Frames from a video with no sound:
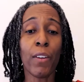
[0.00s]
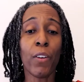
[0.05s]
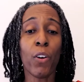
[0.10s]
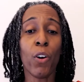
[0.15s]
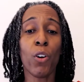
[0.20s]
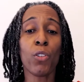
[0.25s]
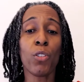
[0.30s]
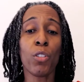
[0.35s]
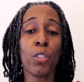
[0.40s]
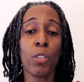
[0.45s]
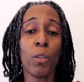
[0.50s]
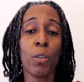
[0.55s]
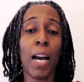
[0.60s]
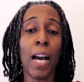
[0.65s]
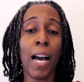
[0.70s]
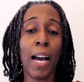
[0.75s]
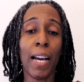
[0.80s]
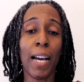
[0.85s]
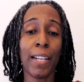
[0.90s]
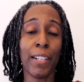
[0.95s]
and also a
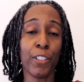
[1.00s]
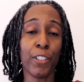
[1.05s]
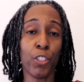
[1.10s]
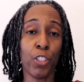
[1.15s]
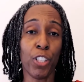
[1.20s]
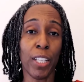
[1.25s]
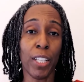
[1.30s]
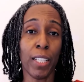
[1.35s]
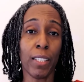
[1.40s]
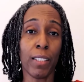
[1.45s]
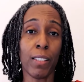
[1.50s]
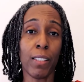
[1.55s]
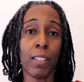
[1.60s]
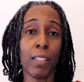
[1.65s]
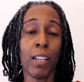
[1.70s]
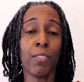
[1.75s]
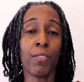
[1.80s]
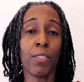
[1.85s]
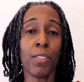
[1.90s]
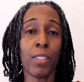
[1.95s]
higher chance
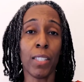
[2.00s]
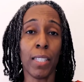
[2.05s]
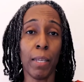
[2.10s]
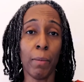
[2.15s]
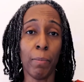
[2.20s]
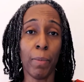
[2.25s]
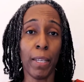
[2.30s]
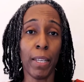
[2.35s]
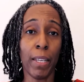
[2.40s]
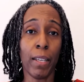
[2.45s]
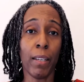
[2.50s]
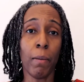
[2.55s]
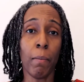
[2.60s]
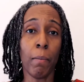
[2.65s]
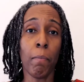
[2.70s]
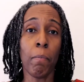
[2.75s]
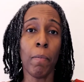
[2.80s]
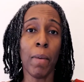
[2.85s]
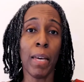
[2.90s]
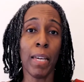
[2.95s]
of skipping
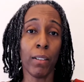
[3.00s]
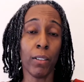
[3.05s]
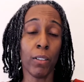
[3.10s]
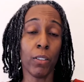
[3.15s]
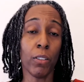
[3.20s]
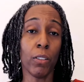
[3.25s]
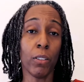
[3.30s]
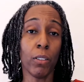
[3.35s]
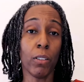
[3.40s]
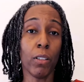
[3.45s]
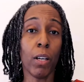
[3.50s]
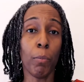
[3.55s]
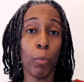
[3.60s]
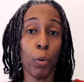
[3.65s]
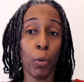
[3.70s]
medical